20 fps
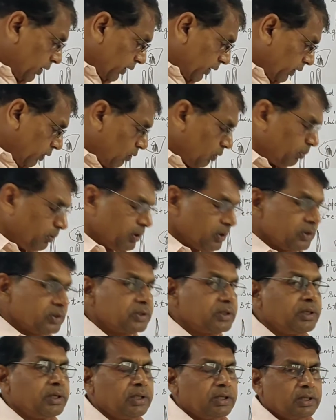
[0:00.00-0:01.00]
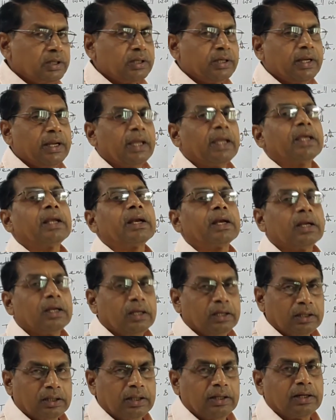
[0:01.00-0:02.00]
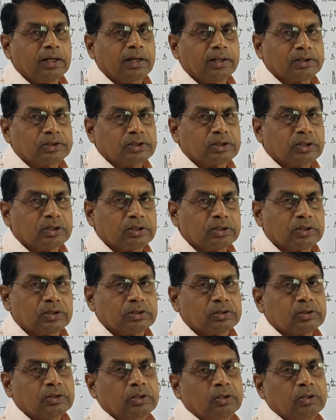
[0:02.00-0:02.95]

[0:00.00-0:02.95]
Tricho means here hair like this,